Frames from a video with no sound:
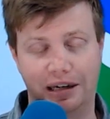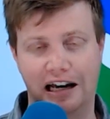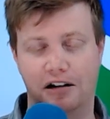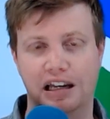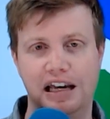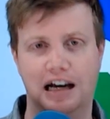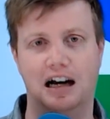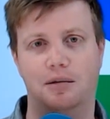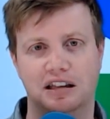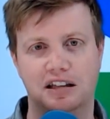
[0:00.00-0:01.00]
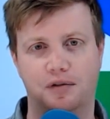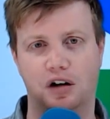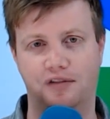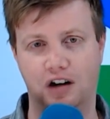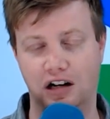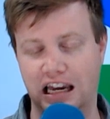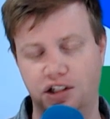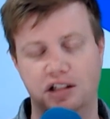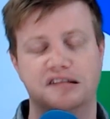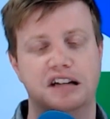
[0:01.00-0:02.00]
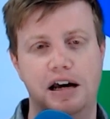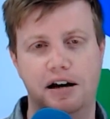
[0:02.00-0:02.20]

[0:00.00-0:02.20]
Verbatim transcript: out uh, with different variations,